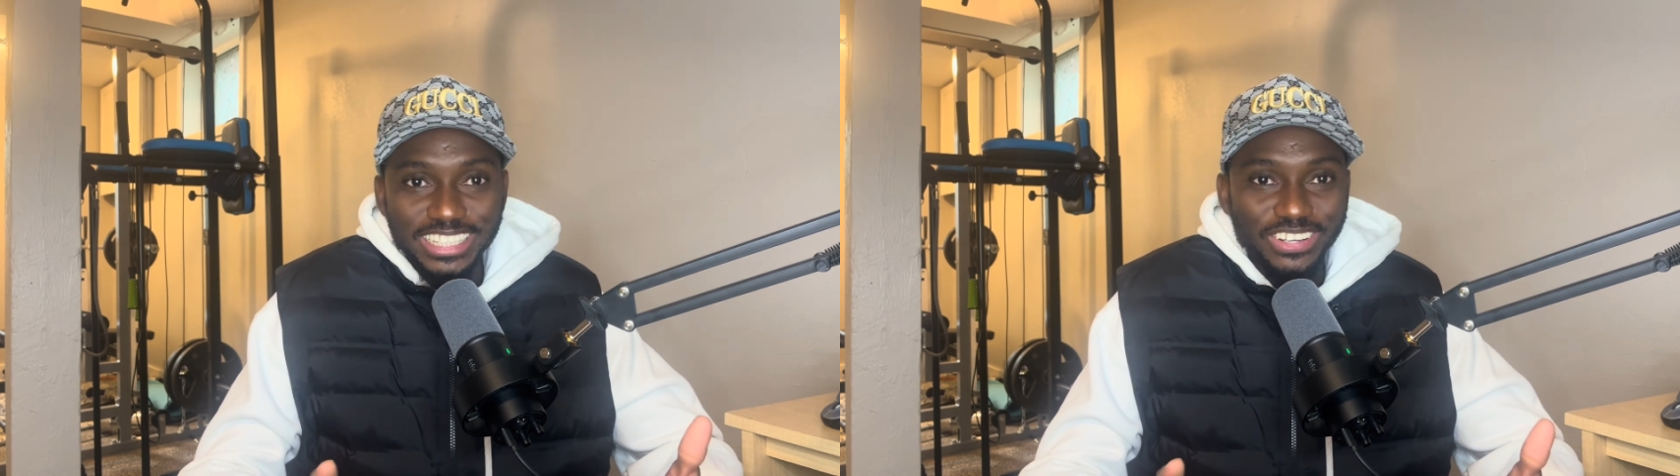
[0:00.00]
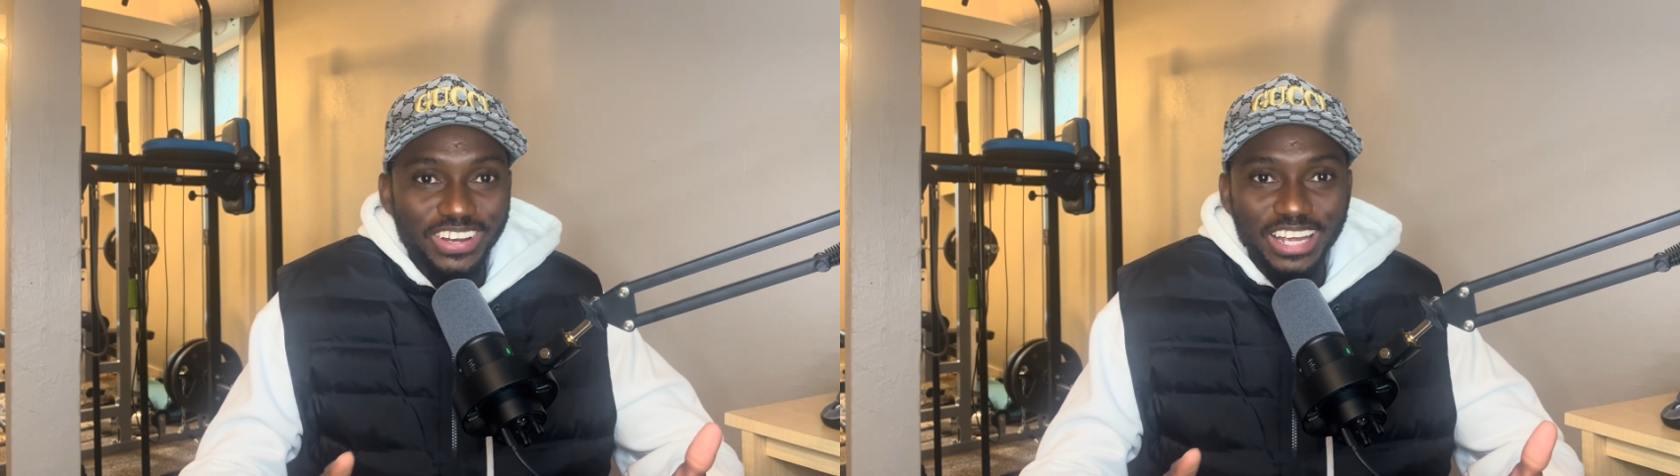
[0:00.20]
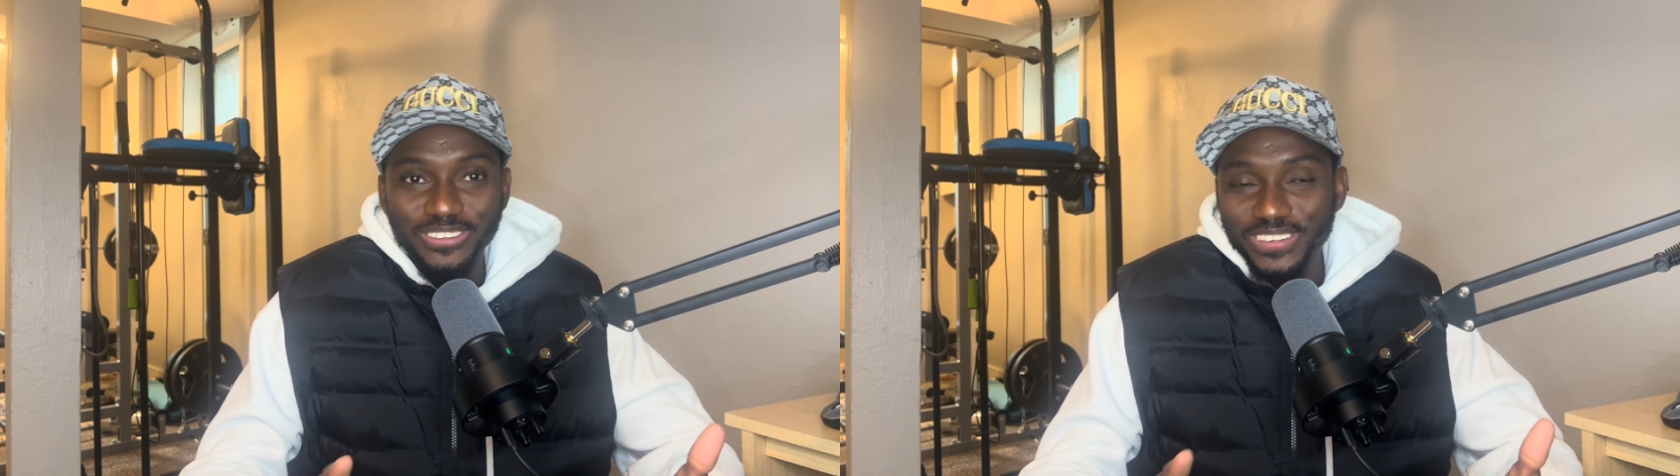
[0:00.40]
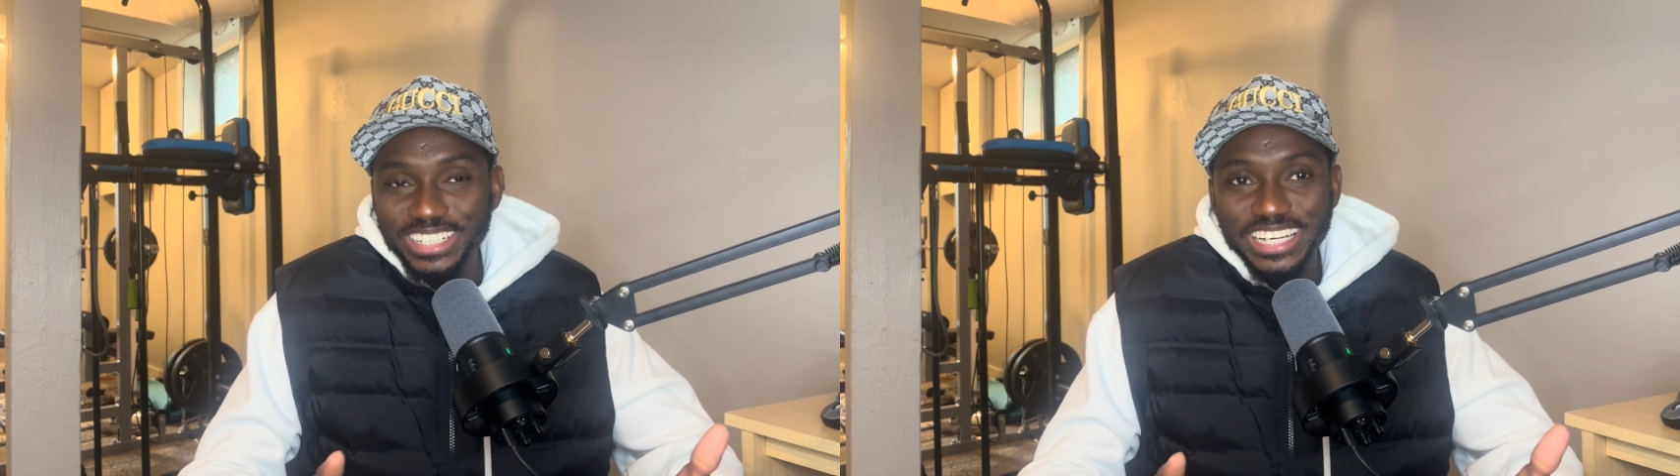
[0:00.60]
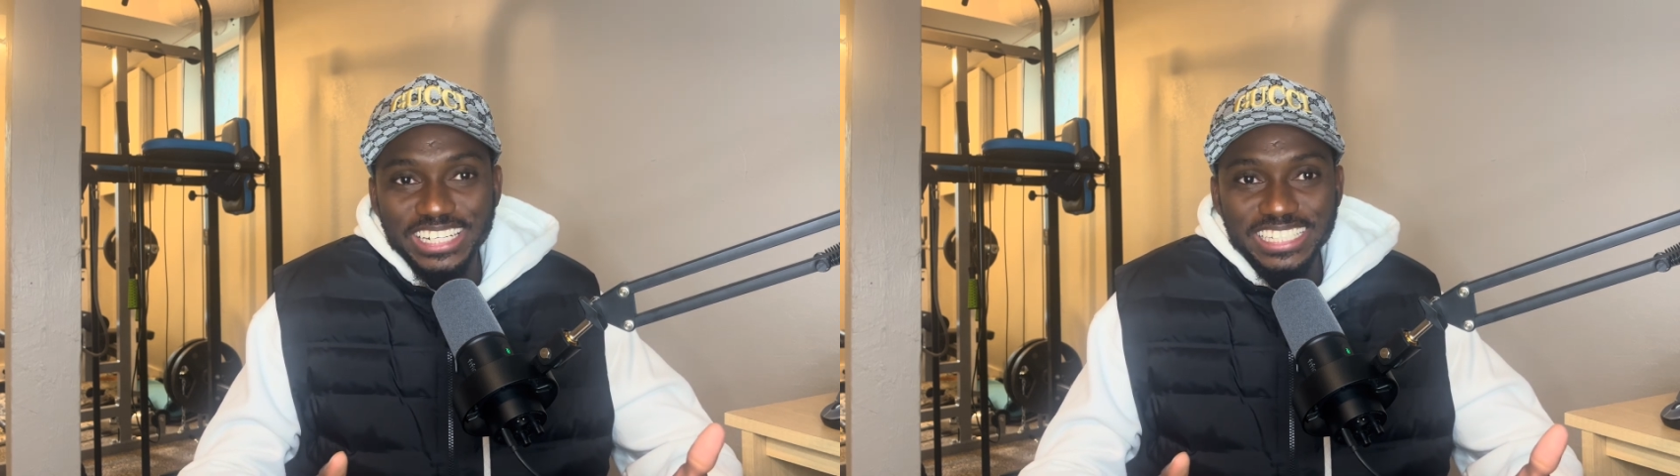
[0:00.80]
So, like, when
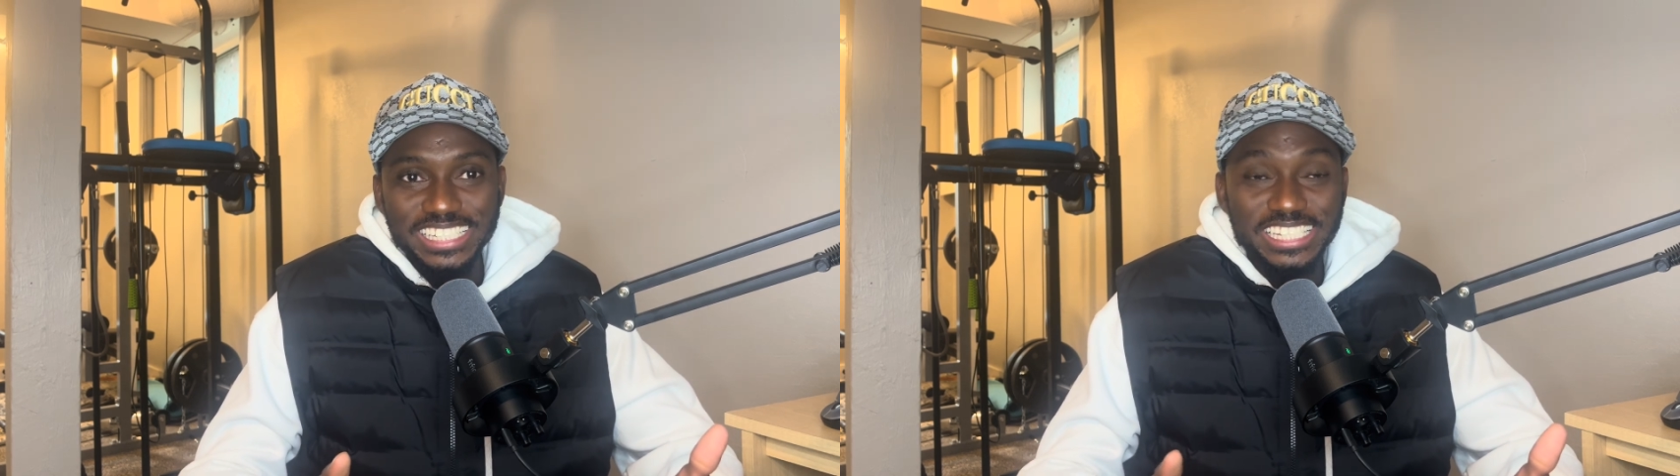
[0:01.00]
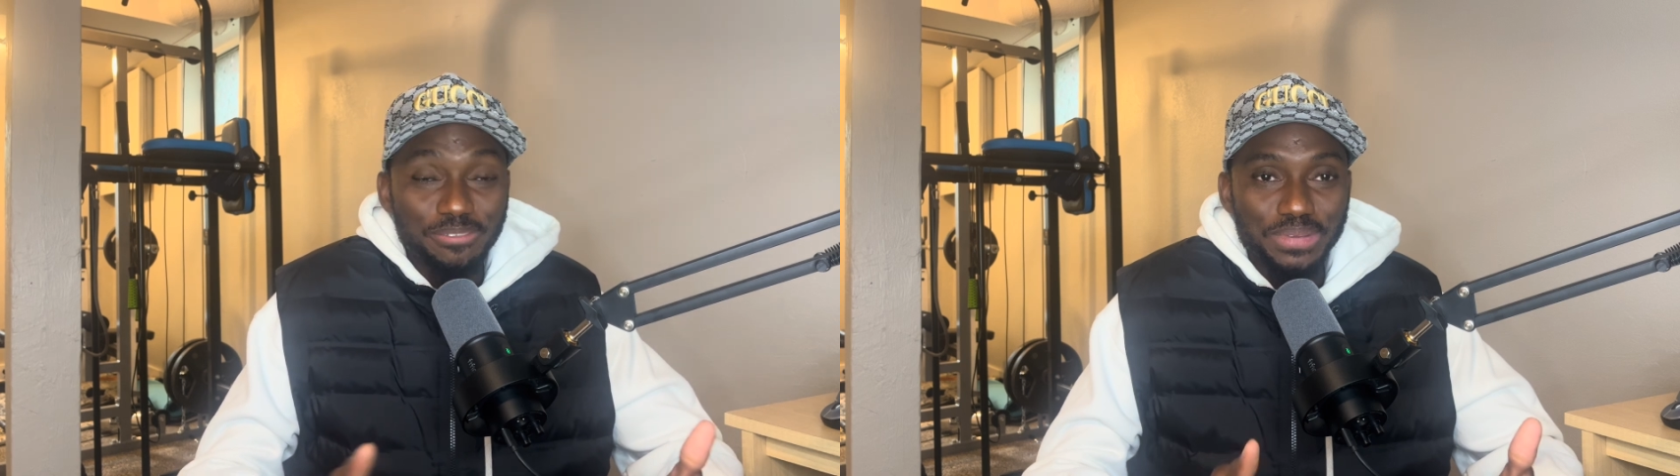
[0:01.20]
there is a set